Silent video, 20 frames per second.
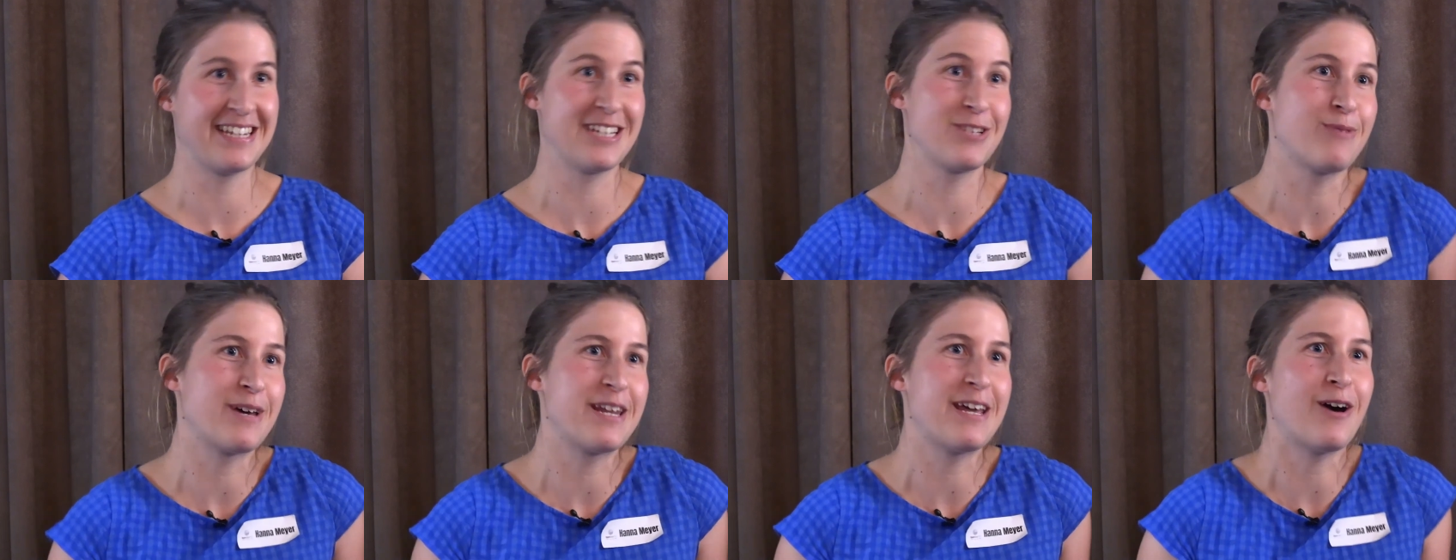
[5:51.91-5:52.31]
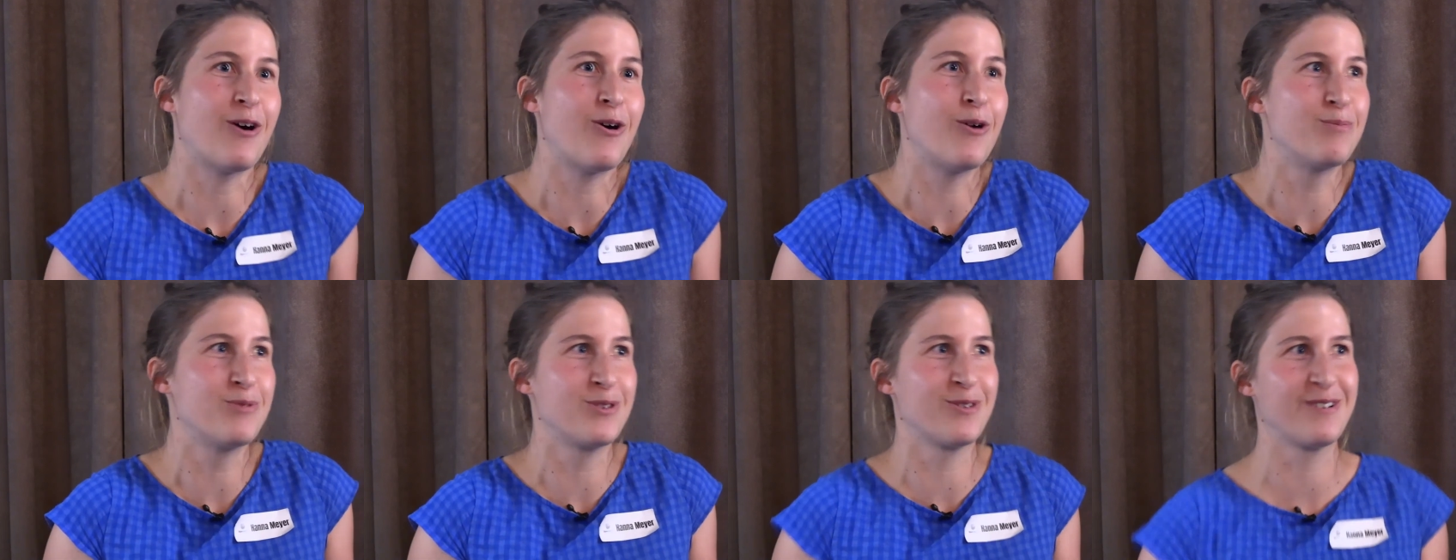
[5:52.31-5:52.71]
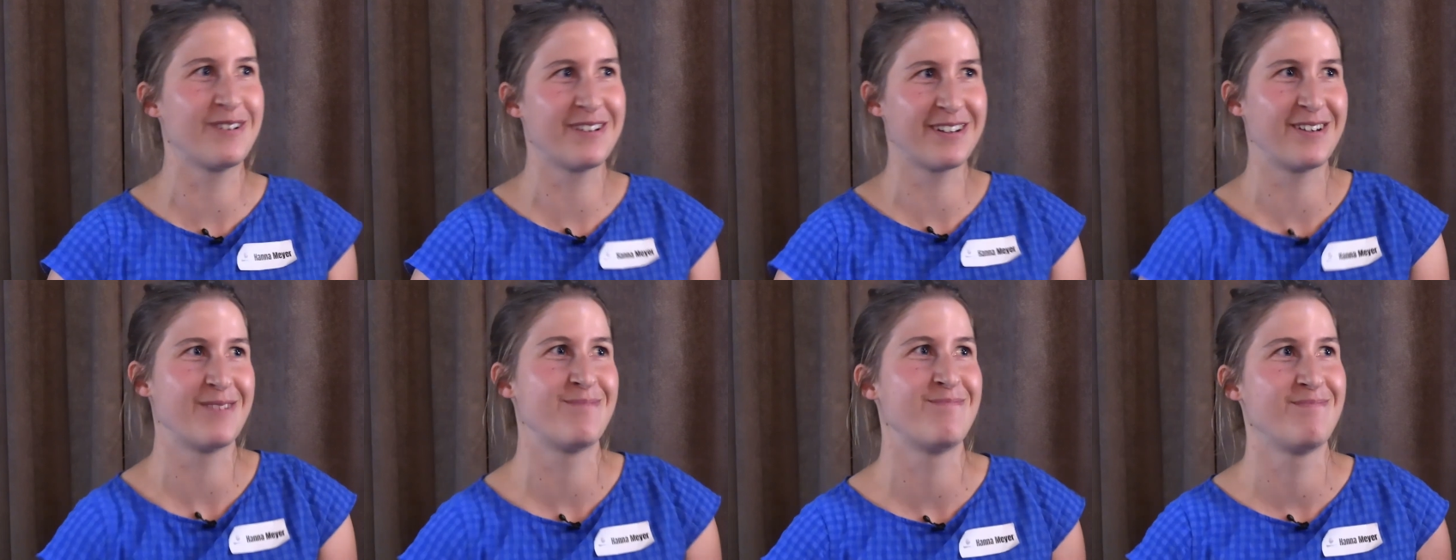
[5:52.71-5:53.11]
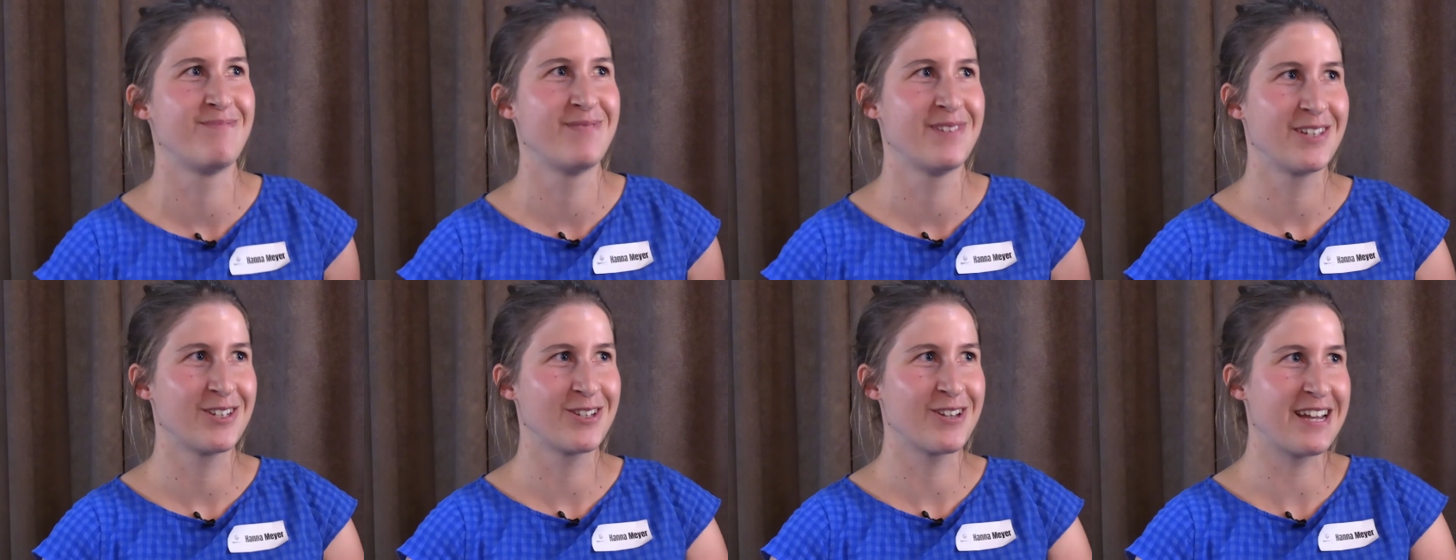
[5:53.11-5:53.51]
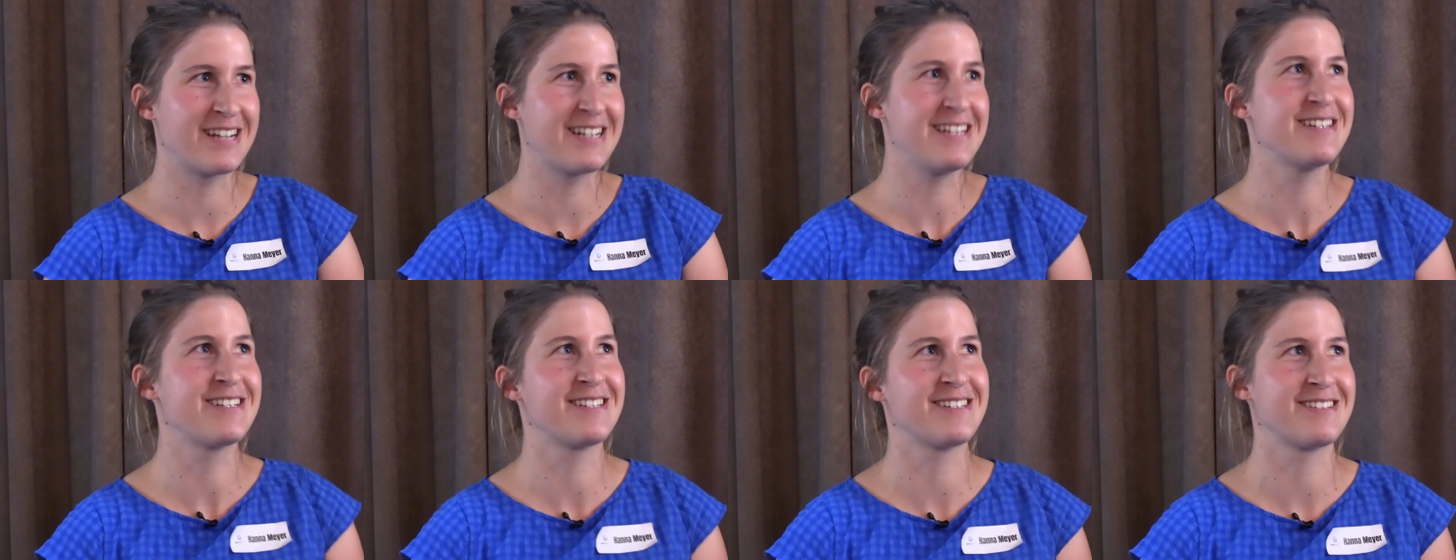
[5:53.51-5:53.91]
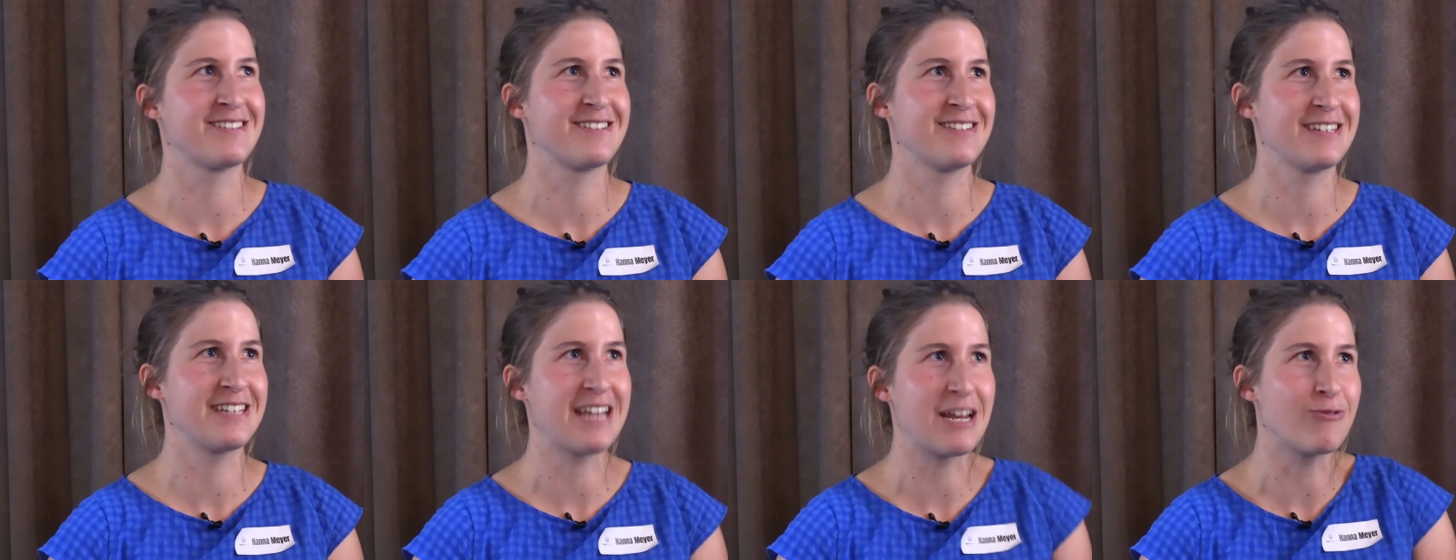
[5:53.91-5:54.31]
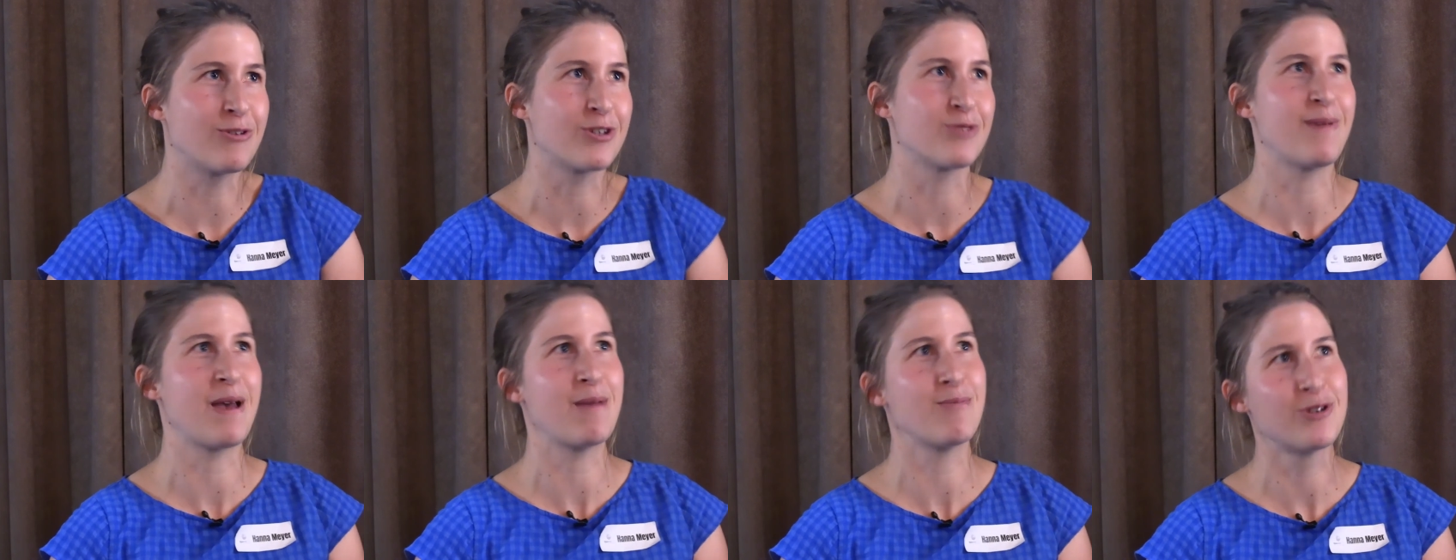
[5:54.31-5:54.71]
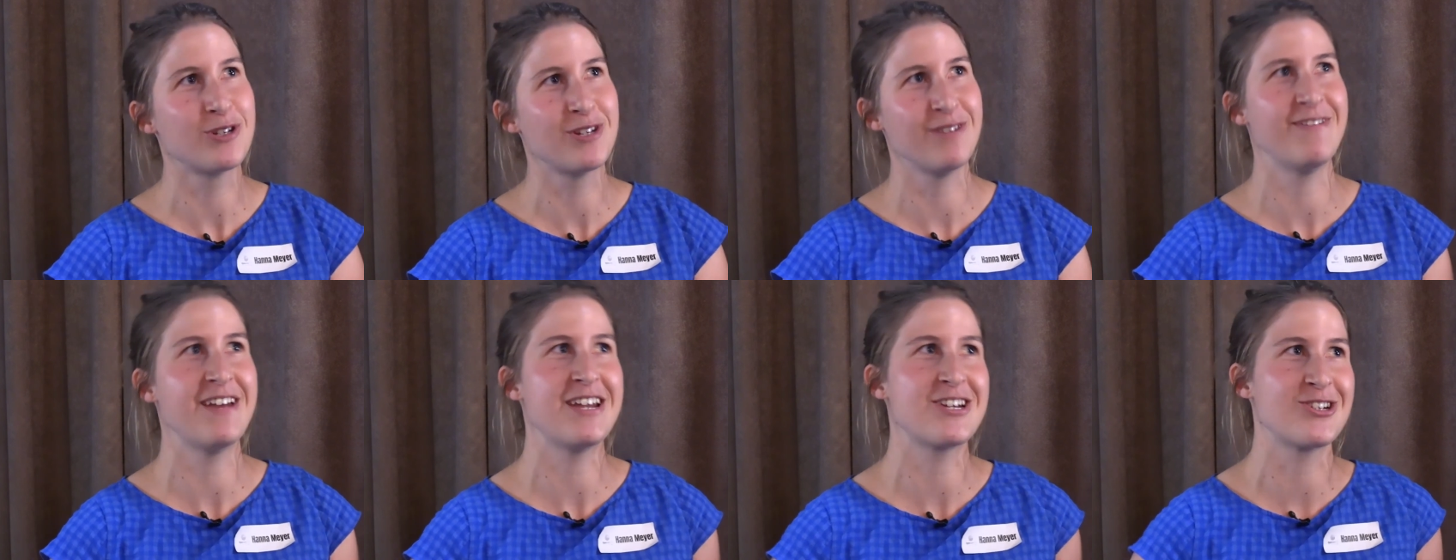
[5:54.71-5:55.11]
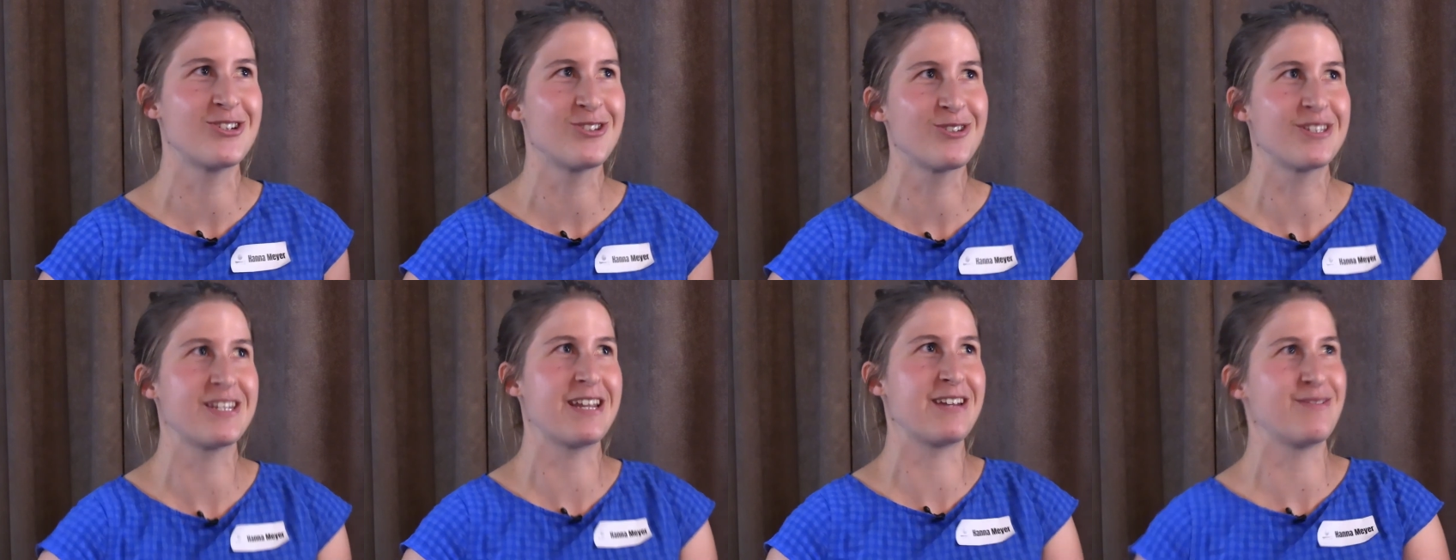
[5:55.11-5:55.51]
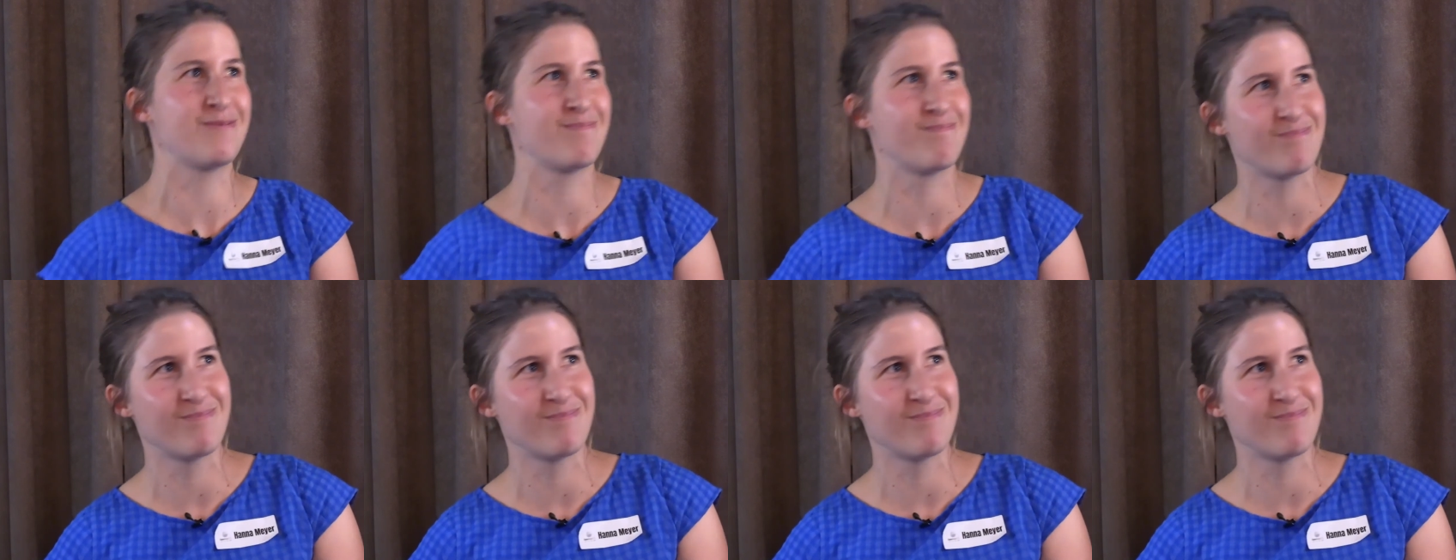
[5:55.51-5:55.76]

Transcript: That's what I hope. So at least that was my motivation to start